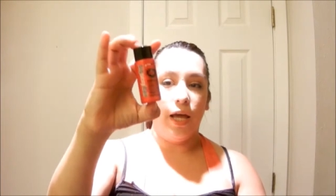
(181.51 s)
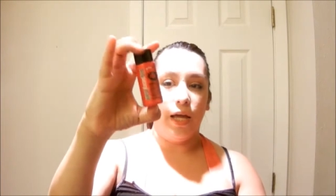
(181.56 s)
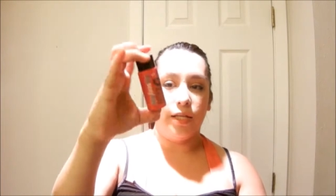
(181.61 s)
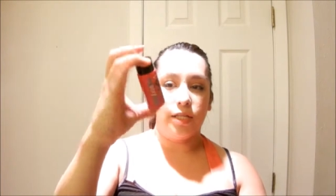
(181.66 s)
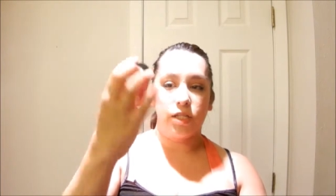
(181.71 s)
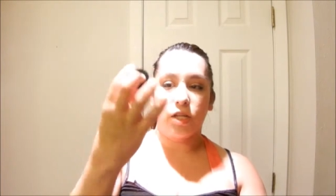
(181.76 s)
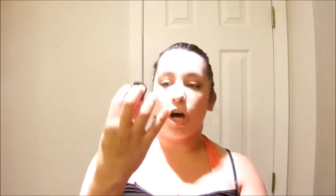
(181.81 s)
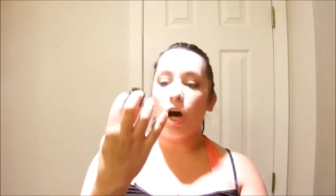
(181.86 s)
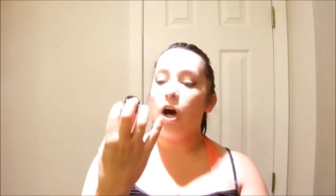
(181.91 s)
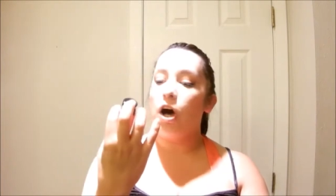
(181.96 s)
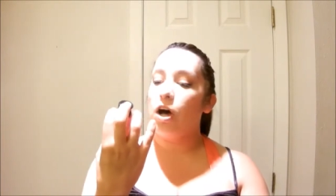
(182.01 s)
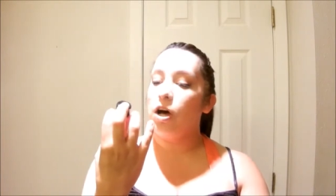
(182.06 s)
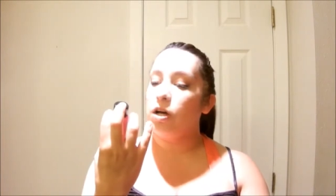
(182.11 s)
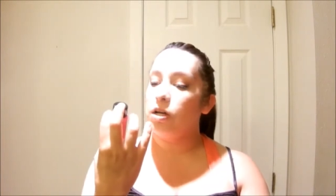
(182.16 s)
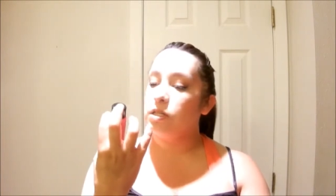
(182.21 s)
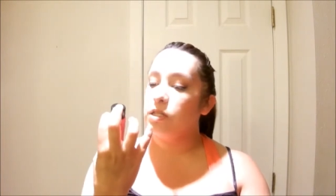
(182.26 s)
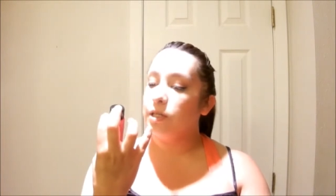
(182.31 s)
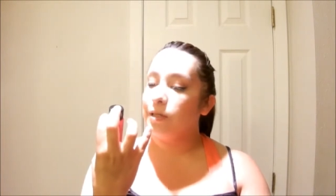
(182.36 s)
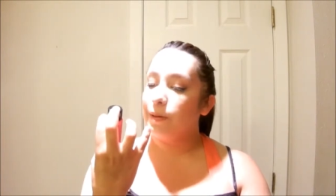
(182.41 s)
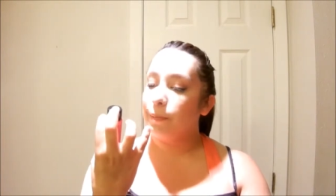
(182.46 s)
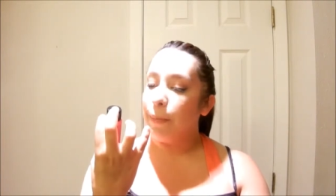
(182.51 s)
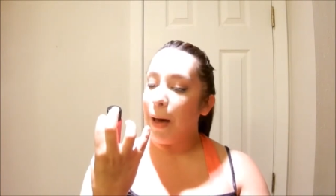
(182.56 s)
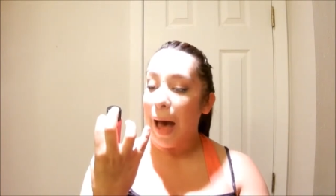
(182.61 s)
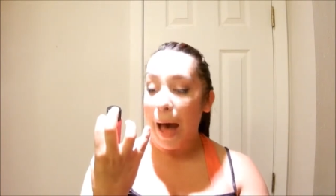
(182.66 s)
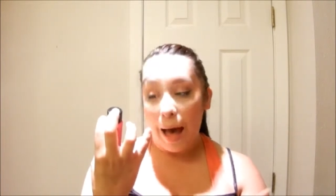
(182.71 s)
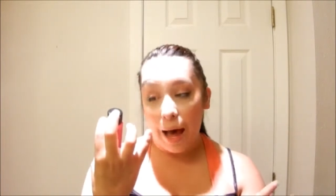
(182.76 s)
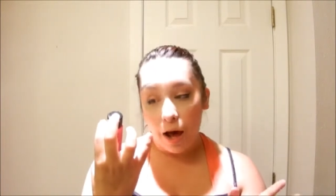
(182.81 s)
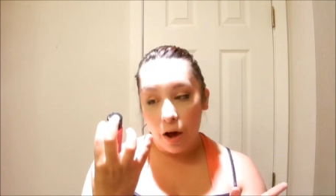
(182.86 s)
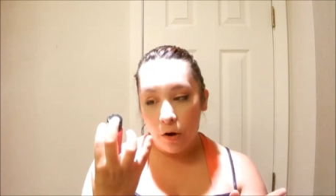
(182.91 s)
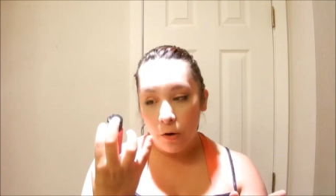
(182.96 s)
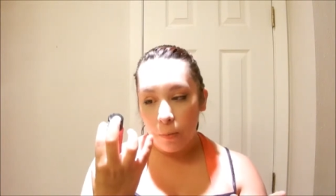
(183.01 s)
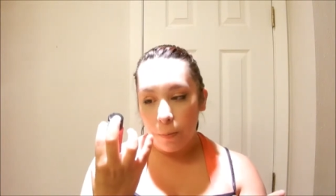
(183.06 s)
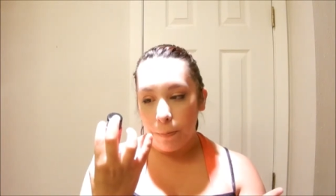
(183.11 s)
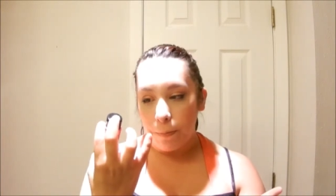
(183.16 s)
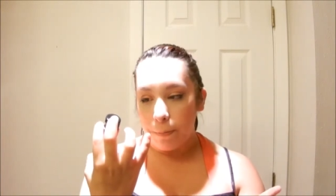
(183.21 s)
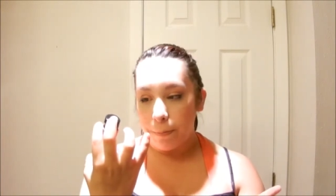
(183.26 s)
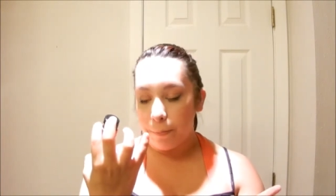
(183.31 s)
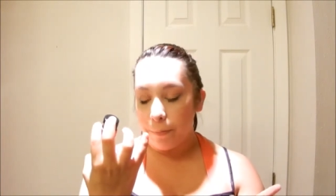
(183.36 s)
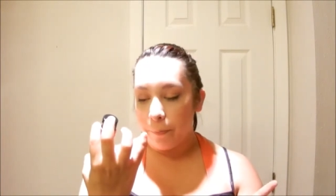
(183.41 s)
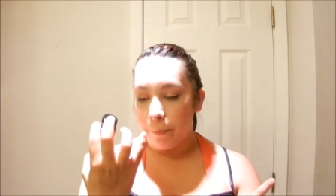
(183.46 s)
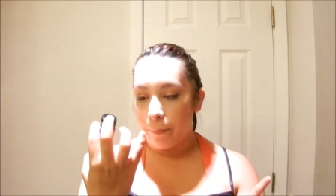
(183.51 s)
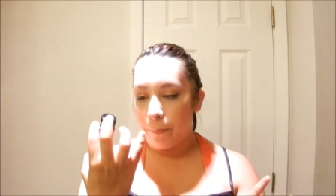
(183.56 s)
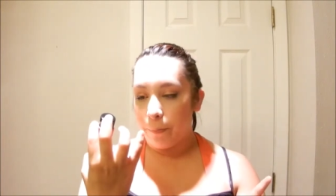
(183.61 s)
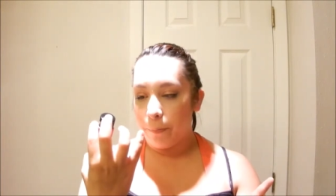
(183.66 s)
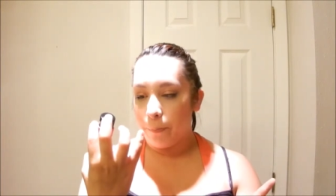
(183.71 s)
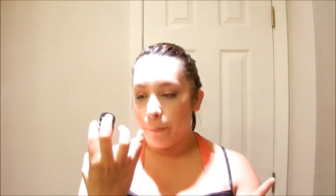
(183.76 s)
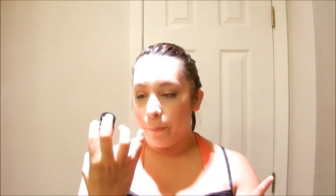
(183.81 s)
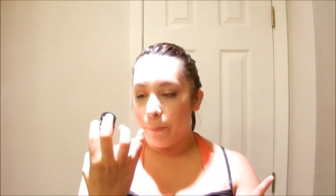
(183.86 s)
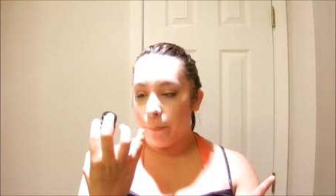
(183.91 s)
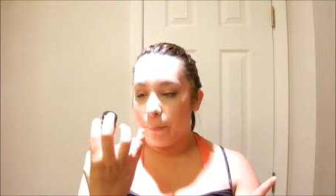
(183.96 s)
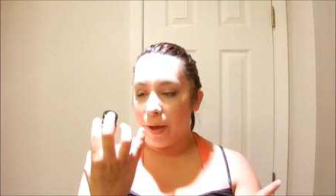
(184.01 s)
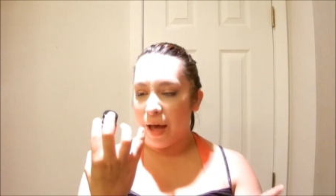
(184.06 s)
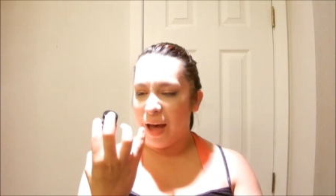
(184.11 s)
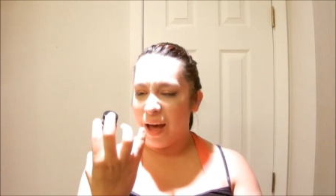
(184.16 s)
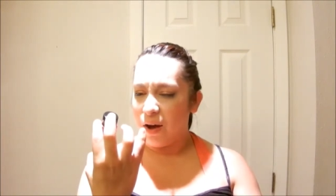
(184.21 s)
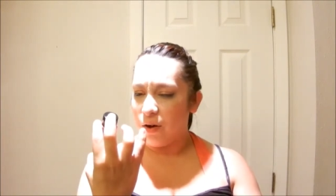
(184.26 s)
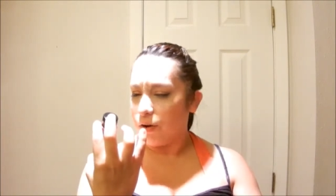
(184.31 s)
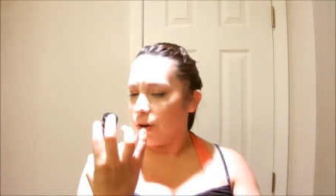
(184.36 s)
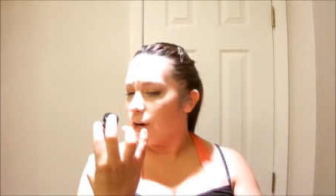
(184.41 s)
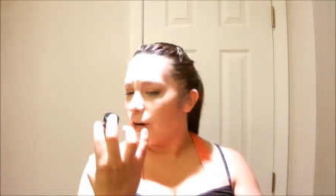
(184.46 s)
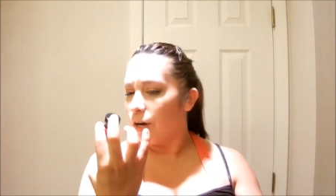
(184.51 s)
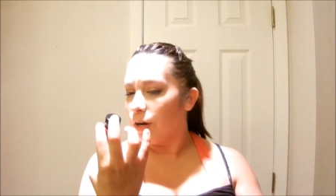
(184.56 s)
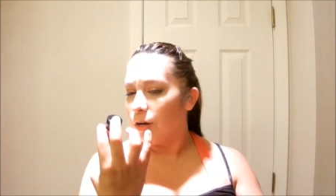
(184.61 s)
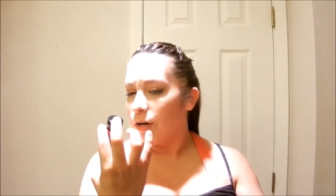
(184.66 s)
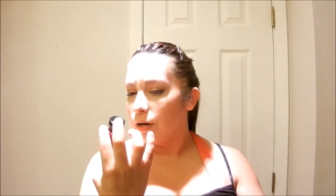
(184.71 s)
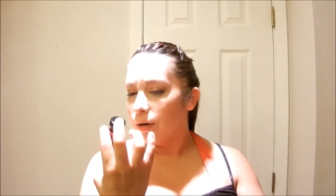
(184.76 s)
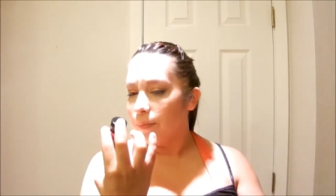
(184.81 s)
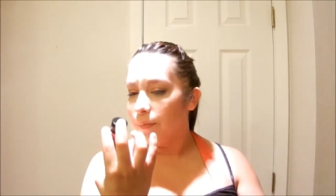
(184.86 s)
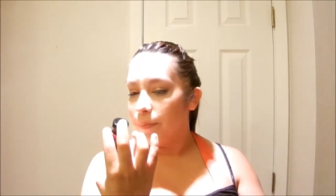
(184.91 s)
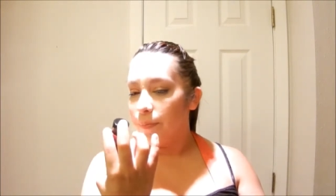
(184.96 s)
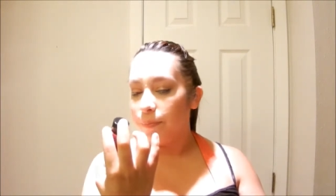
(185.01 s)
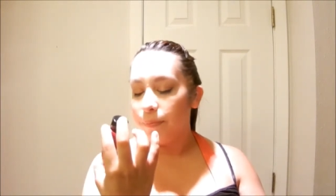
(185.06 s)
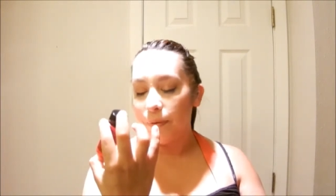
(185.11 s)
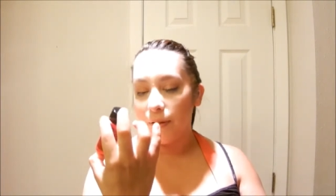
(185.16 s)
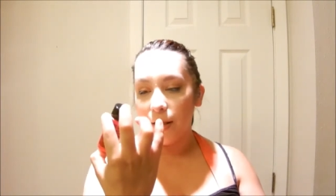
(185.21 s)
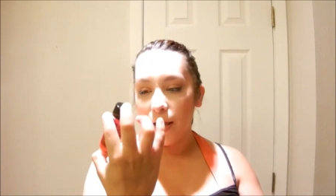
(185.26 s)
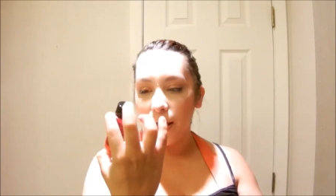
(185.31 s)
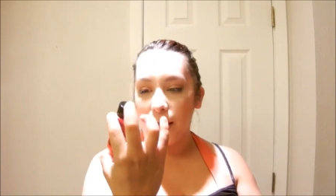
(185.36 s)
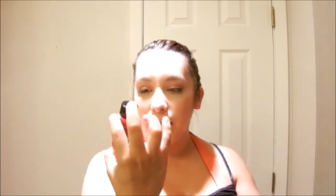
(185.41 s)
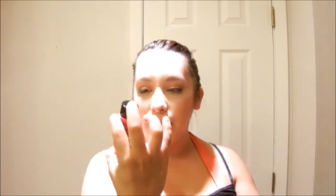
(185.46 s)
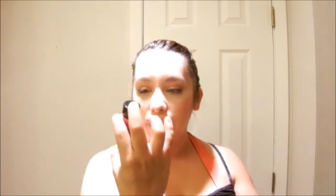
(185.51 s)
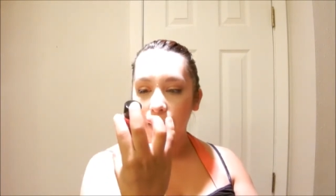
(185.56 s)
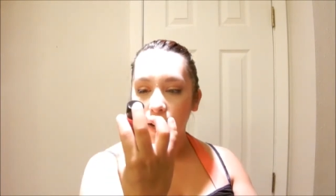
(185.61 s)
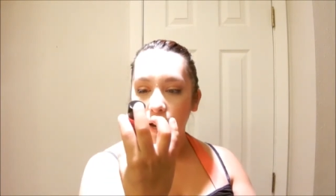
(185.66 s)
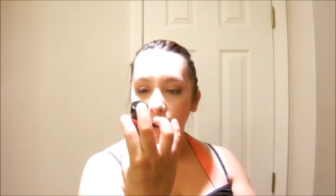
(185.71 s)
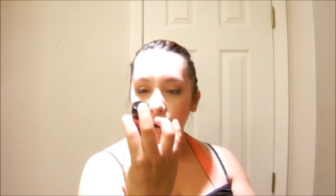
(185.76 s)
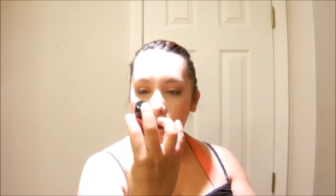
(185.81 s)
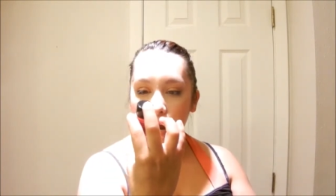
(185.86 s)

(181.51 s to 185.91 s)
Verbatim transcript: It's called Pow Powder play.